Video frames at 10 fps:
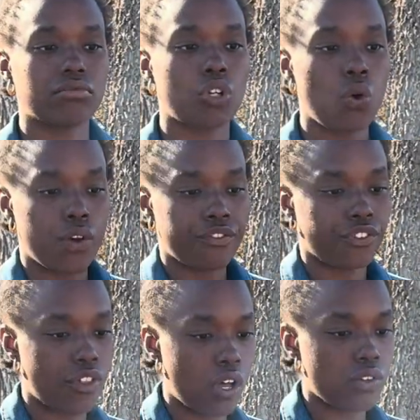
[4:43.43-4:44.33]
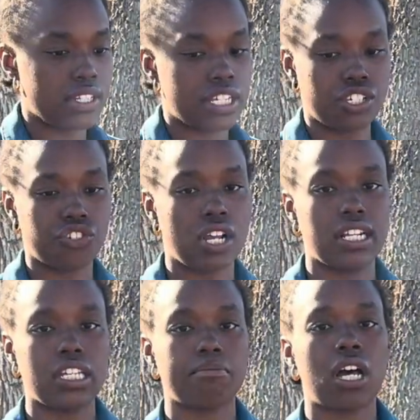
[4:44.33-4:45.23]
going for those and just trying
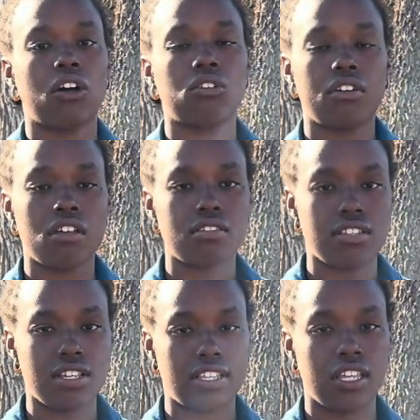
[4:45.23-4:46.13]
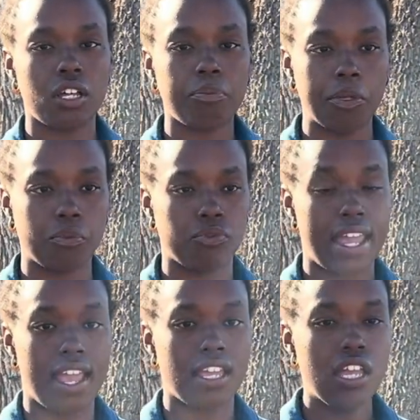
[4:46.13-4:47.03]
to get my own LCs and help people
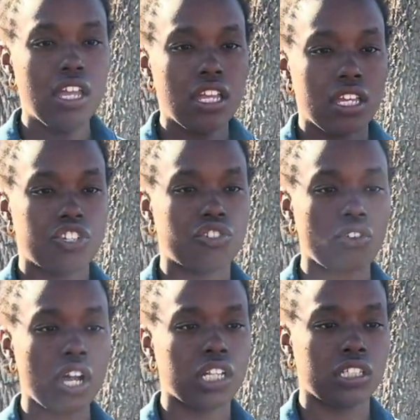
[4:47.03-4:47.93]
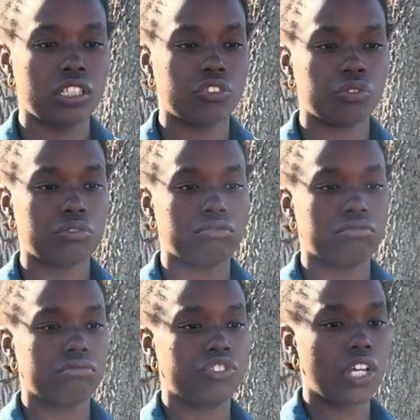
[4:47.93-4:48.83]
that is struggling through
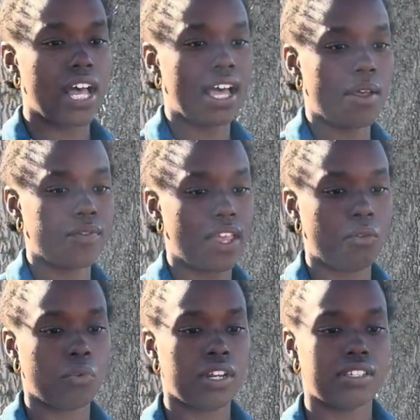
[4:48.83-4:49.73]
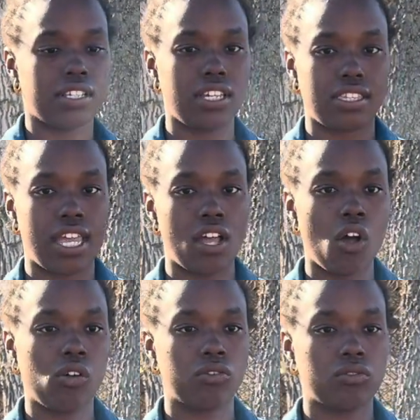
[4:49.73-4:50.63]
jobs and wanting to get their
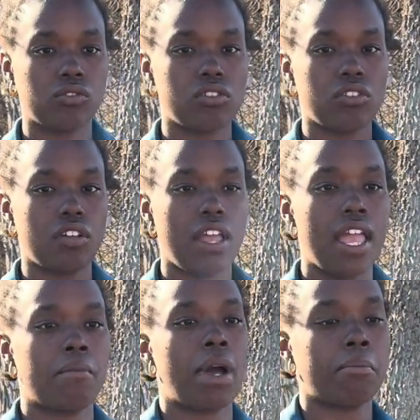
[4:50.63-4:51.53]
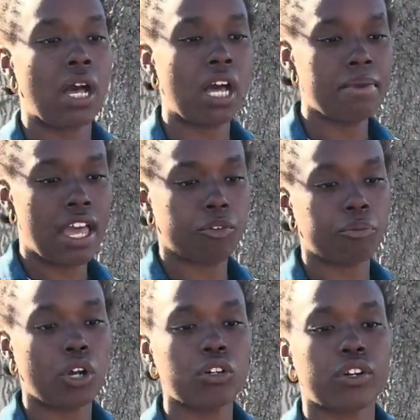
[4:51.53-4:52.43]
own. And my mom have a
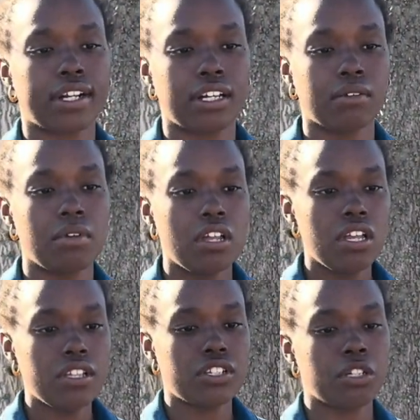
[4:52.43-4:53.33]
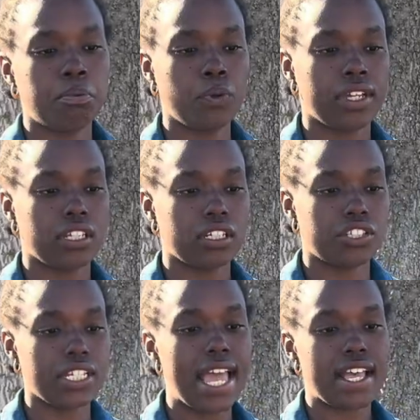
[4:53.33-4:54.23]
program to the point
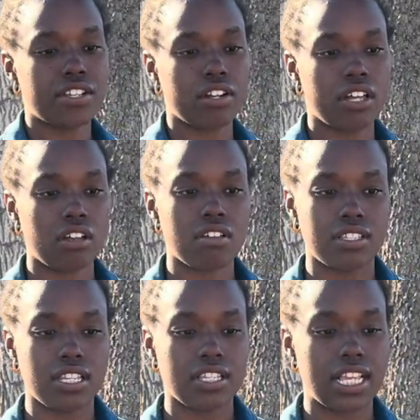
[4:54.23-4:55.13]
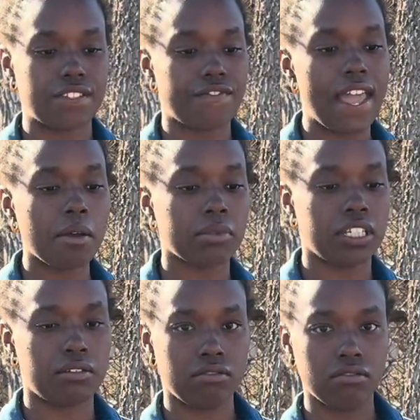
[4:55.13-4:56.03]
she has her LLCs as family,